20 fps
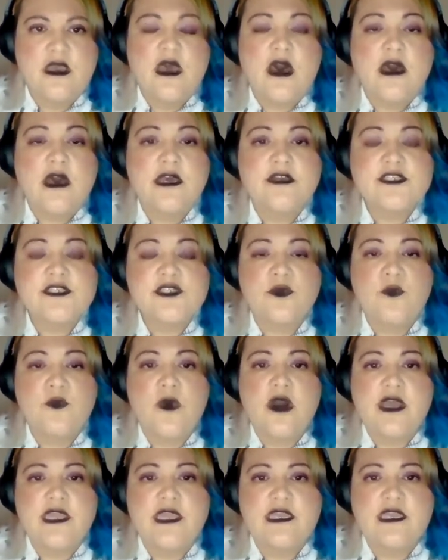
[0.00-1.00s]
I asked her
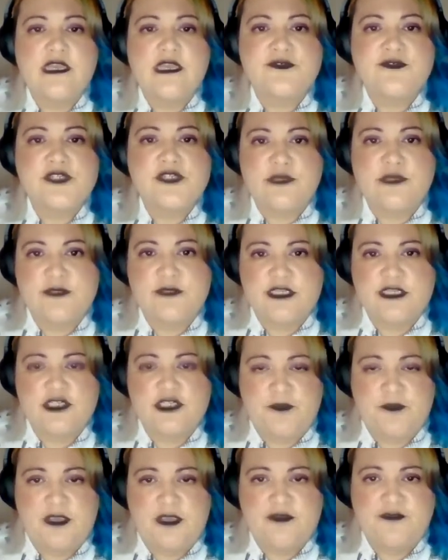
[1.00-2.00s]
why, if she was such
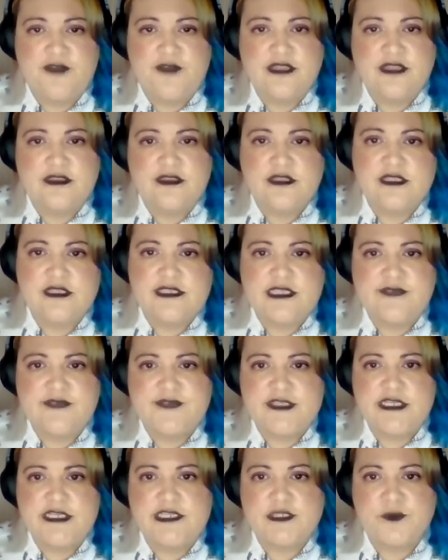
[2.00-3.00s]
a big fan, the
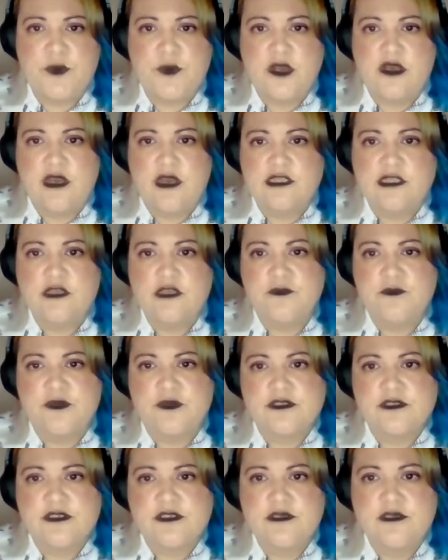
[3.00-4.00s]
DVDs were
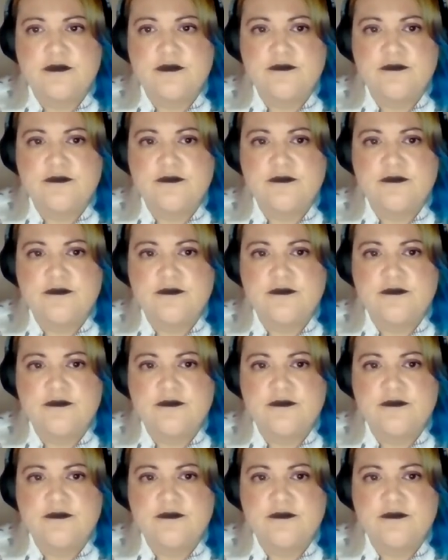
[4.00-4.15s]
unopened.